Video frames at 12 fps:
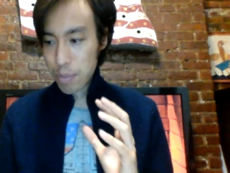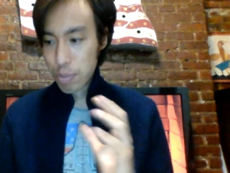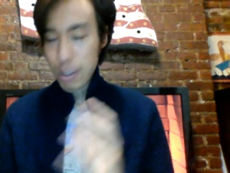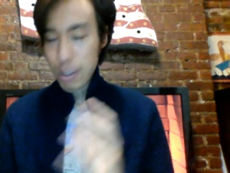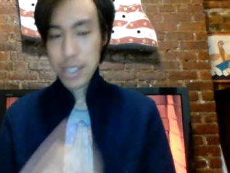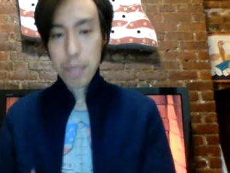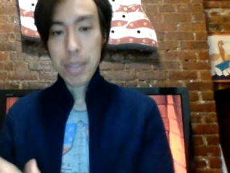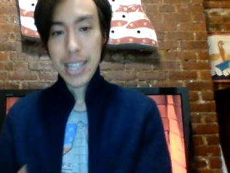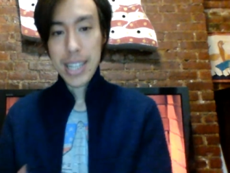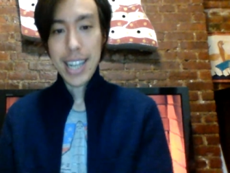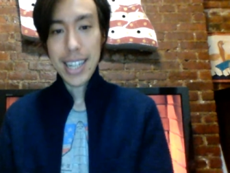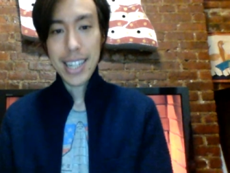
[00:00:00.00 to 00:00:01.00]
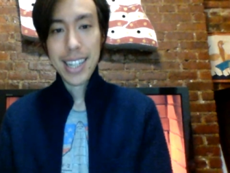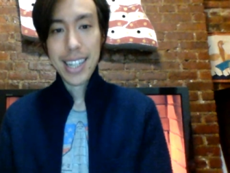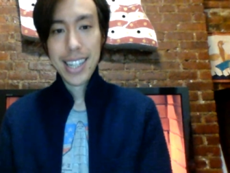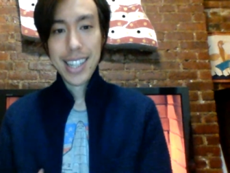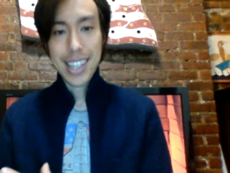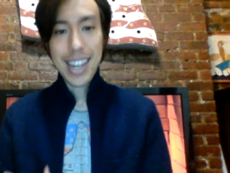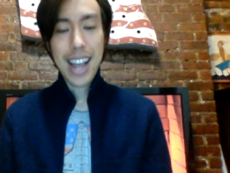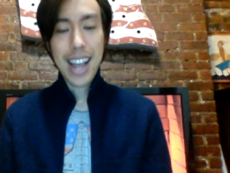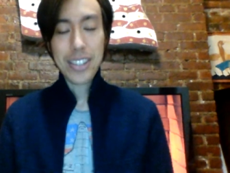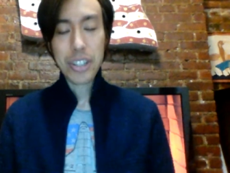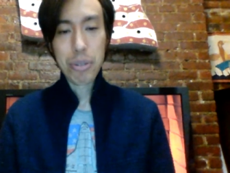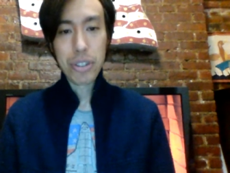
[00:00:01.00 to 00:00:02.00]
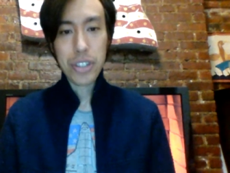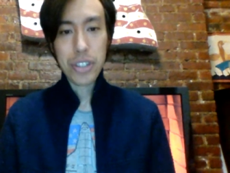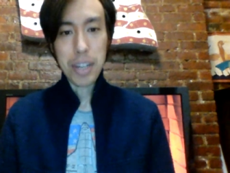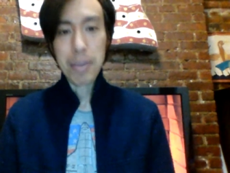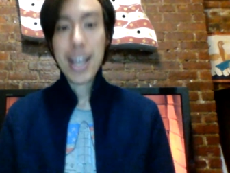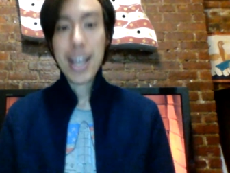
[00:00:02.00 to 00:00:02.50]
precipitated the Nazi regime.